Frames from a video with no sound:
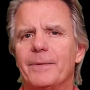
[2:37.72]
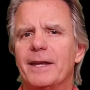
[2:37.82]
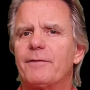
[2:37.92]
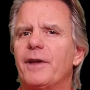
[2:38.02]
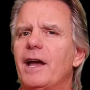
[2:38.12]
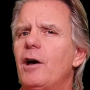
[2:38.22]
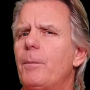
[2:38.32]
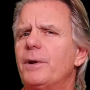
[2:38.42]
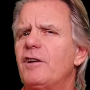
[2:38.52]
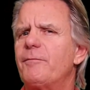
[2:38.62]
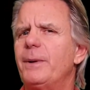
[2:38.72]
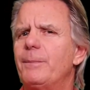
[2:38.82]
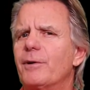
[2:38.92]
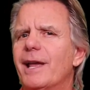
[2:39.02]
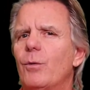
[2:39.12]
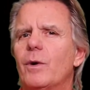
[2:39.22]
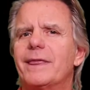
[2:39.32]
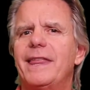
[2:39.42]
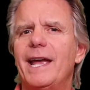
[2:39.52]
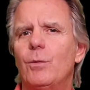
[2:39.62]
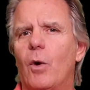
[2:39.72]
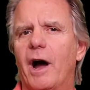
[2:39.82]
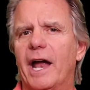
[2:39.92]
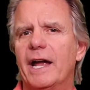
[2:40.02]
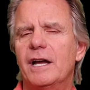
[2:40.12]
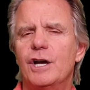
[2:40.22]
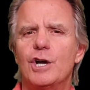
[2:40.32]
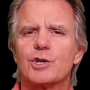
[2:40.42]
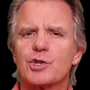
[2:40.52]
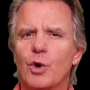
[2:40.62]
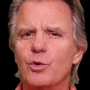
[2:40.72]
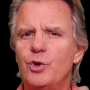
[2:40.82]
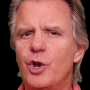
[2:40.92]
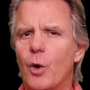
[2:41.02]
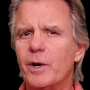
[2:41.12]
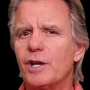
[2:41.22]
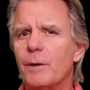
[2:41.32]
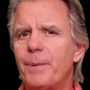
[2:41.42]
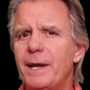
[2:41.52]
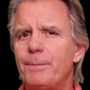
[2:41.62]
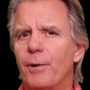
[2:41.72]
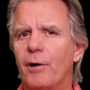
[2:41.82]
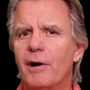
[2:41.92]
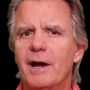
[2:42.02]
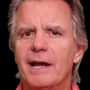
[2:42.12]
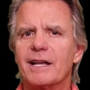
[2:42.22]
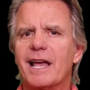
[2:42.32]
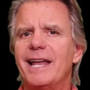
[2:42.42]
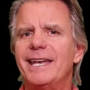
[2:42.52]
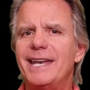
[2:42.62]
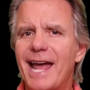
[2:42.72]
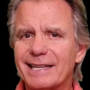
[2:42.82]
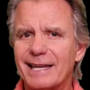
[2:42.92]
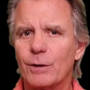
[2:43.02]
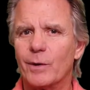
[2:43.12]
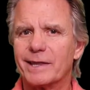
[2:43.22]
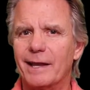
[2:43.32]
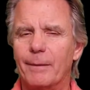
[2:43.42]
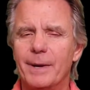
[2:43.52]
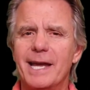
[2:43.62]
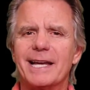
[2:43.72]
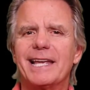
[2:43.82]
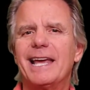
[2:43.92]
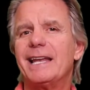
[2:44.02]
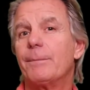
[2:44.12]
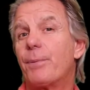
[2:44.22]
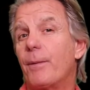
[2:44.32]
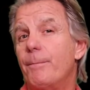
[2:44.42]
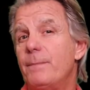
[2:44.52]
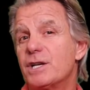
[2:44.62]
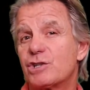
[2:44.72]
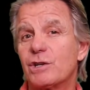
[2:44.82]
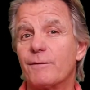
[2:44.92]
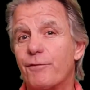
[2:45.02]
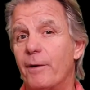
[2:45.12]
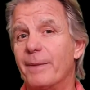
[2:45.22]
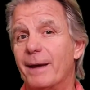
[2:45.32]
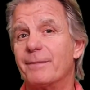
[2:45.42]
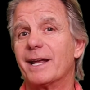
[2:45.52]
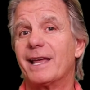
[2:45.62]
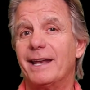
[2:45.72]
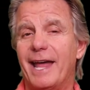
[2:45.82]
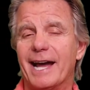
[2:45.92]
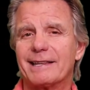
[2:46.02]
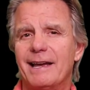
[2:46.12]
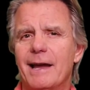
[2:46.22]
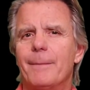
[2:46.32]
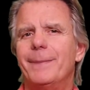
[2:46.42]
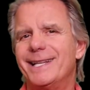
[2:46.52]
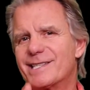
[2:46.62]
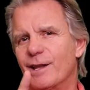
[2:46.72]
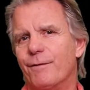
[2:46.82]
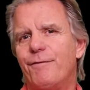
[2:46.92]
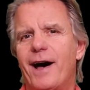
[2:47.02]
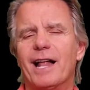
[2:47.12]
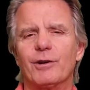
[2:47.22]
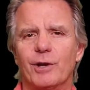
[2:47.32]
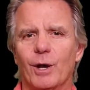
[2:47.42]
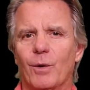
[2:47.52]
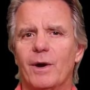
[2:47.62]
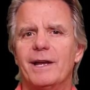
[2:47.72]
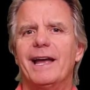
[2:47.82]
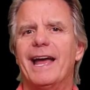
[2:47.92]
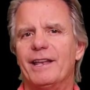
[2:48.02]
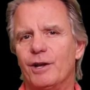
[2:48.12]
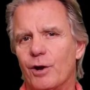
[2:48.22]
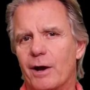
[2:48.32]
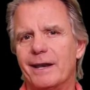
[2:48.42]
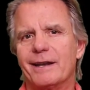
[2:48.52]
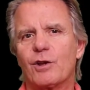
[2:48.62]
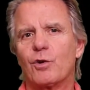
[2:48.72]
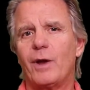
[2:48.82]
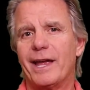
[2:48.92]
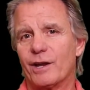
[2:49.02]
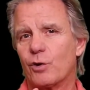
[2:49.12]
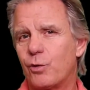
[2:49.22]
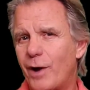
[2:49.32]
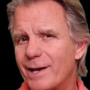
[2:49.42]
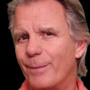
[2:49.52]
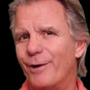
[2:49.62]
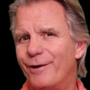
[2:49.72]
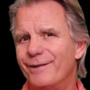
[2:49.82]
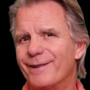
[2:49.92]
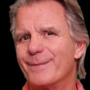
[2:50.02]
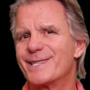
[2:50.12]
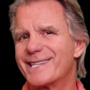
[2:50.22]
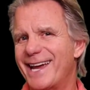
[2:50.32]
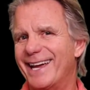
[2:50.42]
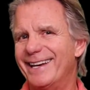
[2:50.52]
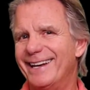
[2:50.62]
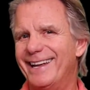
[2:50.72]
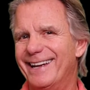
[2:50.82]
if you help enough people get what they want. So knowing your people, connecting with them, getting permission from them to connect means they'll follow you. And you're an incredible, let me say it,